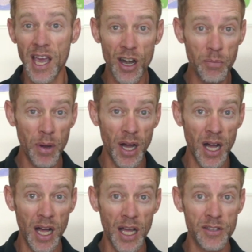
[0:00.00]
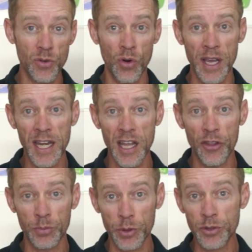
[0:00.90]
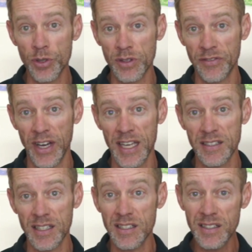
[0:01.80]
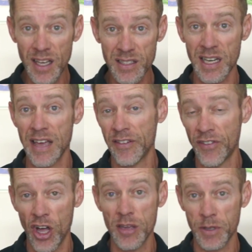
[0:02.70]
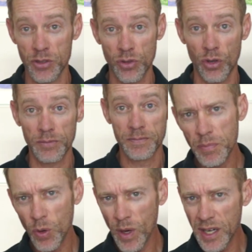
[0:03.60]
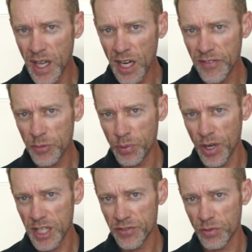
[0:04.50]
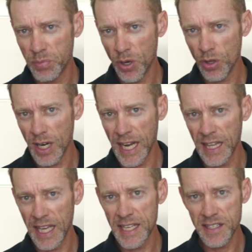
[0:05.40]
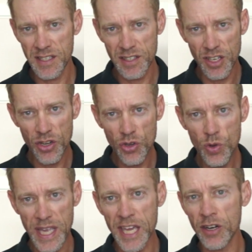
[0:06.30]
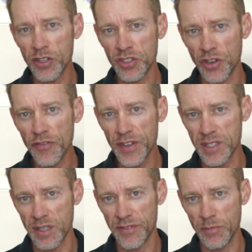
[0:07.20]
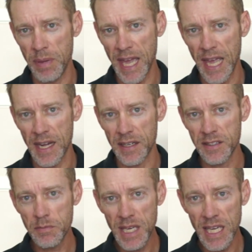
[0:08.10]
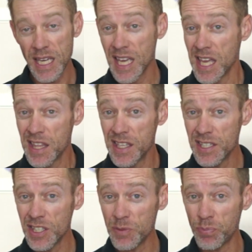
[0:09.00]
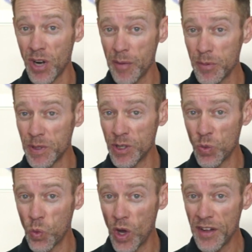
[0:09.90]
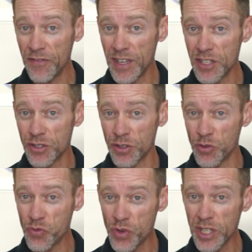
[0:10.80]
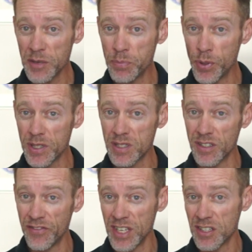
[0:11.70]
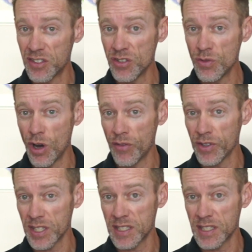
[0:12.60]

AirPods or any other Bluetooth device that doesn't have a volume control. But what none of the press from Polar highlights is the new inner surface of the band. And to me, this is probably the one feature that really puts the V2 over the